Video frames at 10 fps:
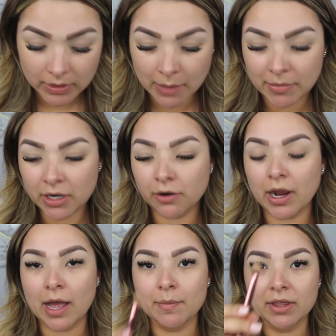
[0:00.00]
I'm gonna
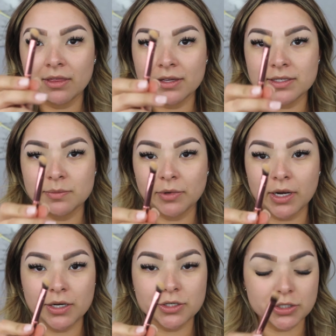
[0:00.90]
grab this brush,